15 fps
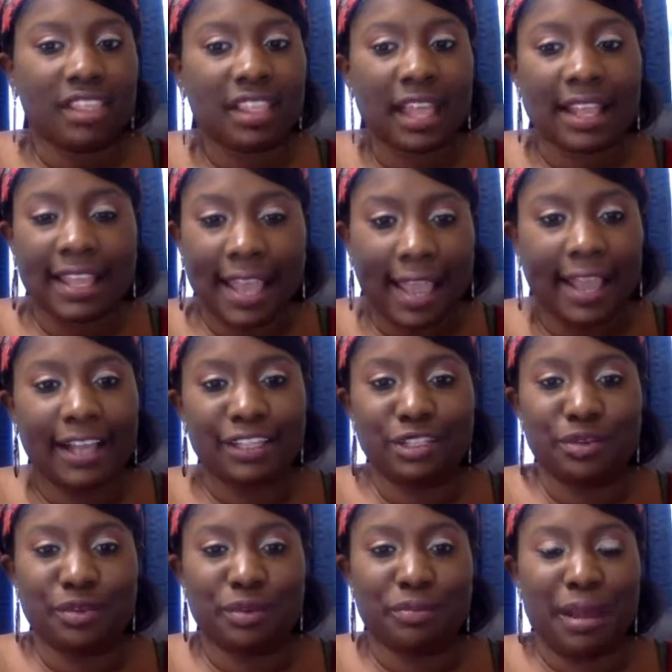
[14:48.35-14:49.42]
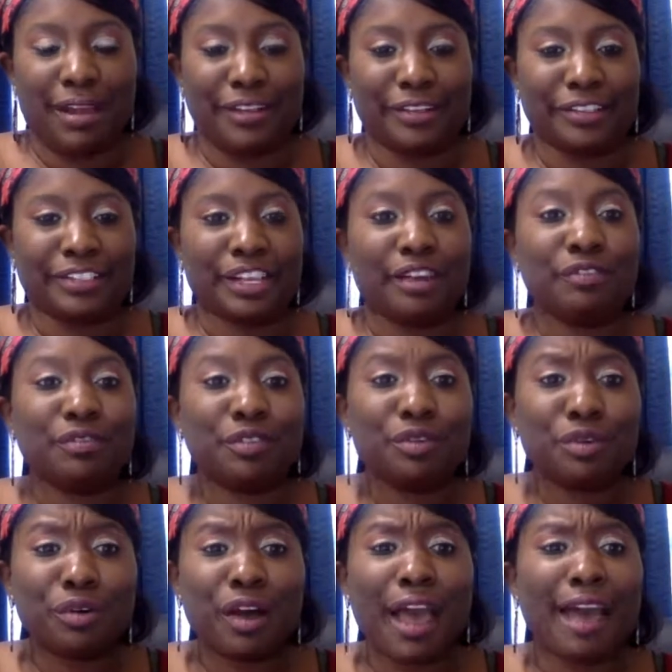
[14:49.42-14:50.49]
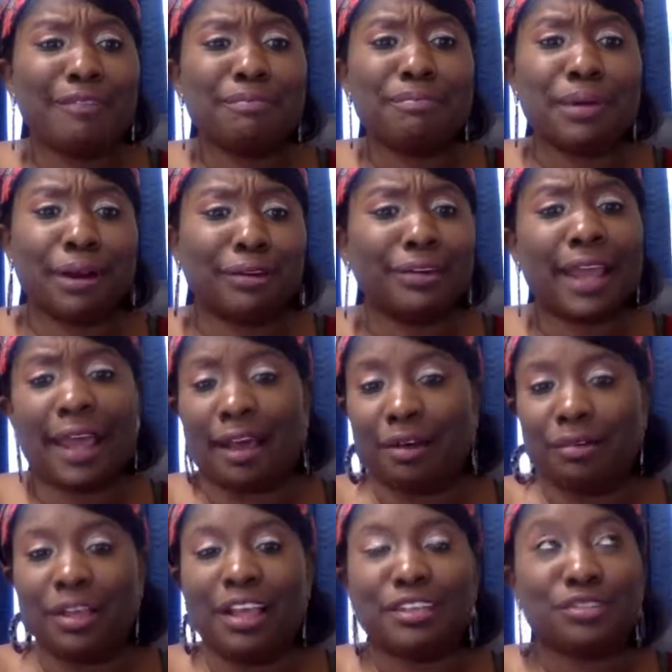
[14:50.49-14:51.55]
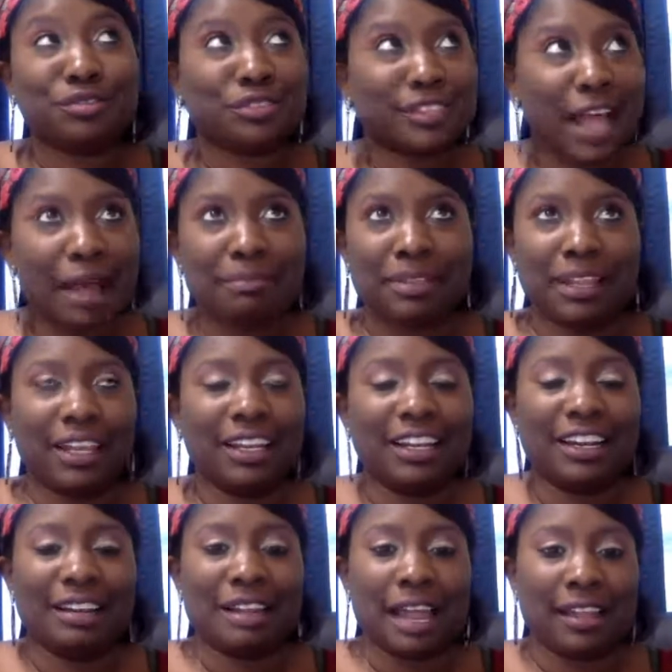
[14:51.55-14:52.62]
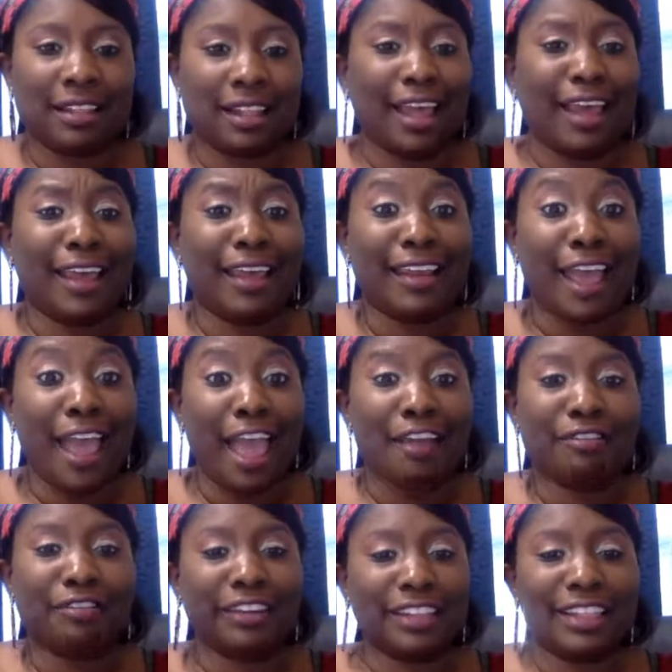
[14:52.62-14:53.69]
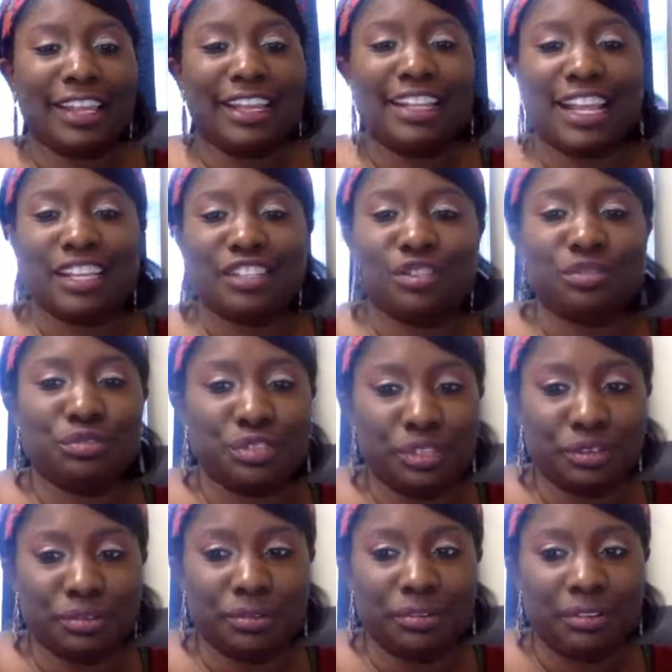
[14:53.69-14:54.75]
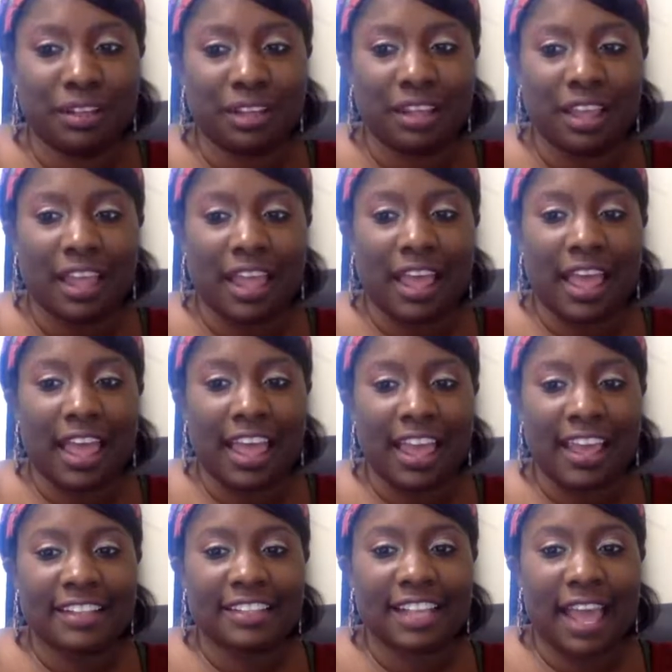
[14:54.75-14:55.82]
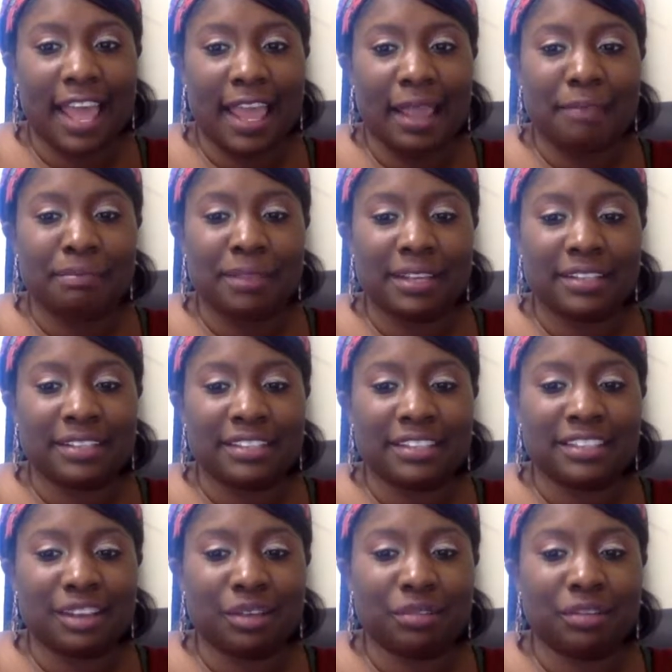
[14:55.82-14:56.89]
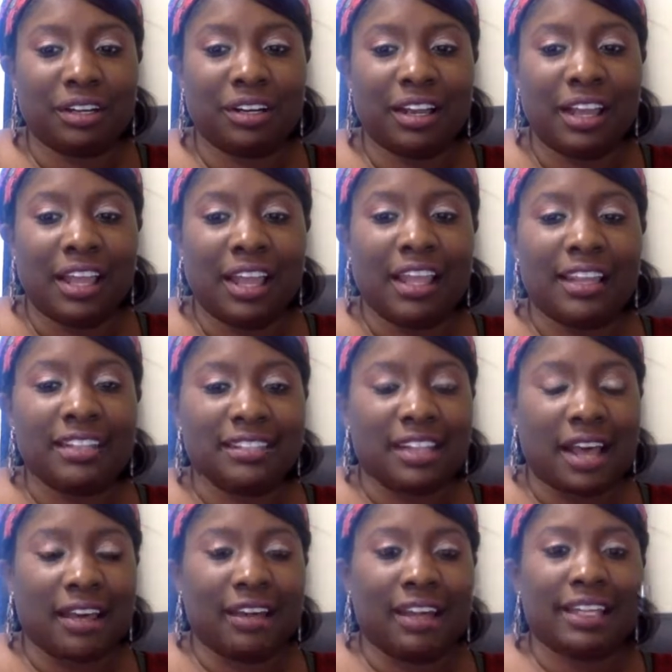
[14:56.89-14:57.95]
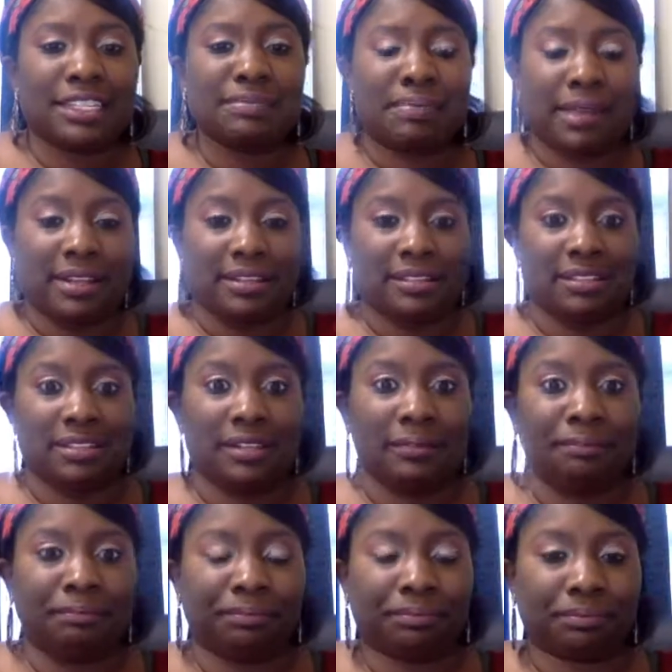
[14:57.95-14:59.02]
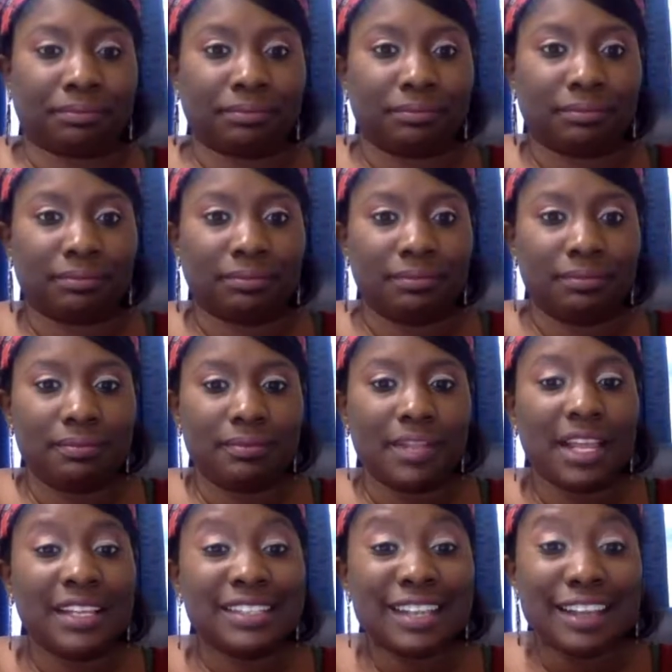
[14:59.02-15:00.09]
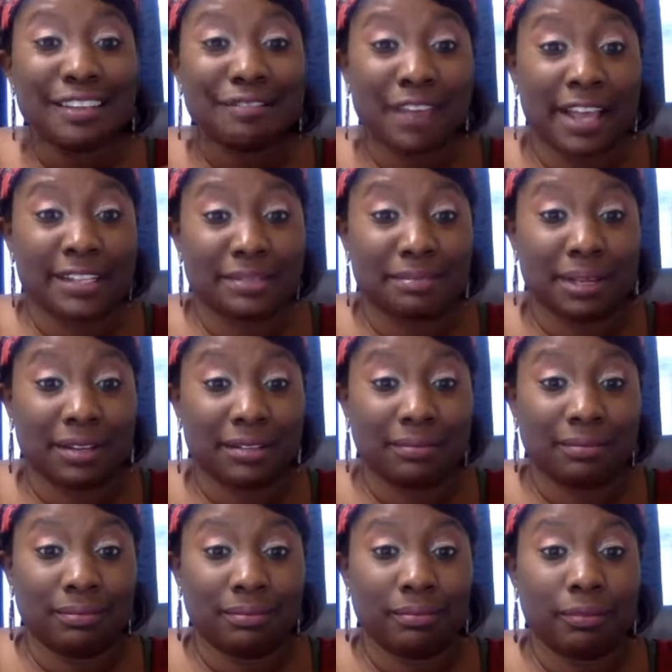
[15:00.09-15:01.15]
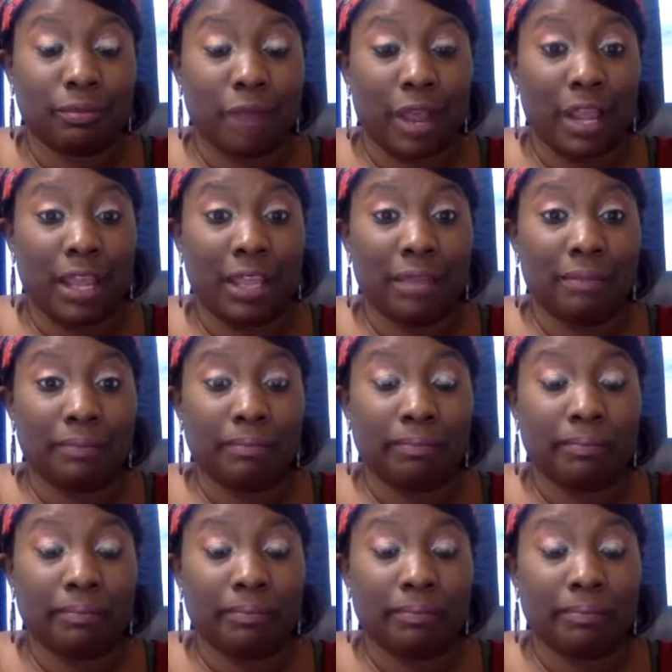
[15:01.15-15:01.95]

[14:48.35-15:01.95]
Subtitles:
They can't do it by yourself. You will have burnout. So stop thinking it like that. And everything that you do as a business owner is not an expense, it's an investment, right?